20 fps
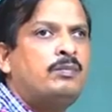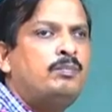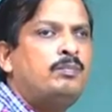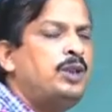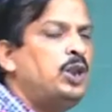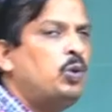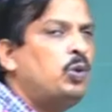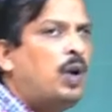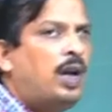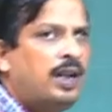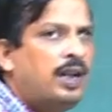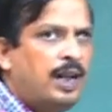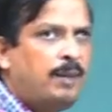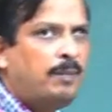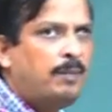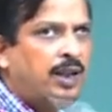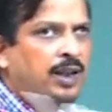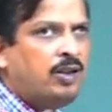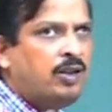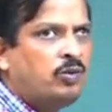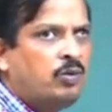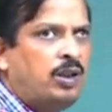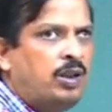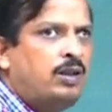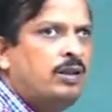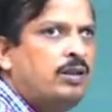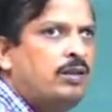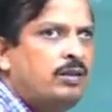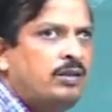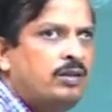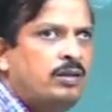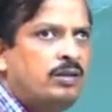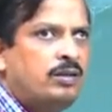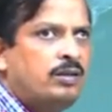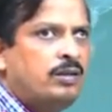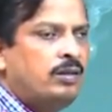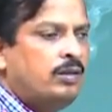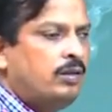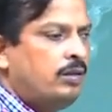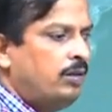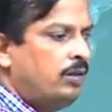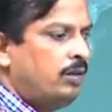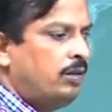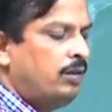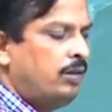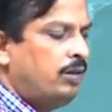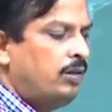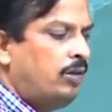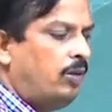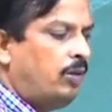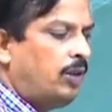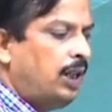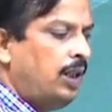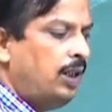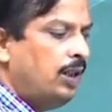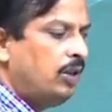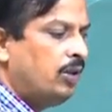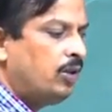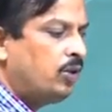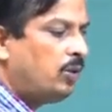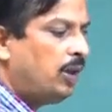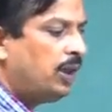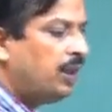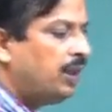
B1 m minus 1. Okay. So, I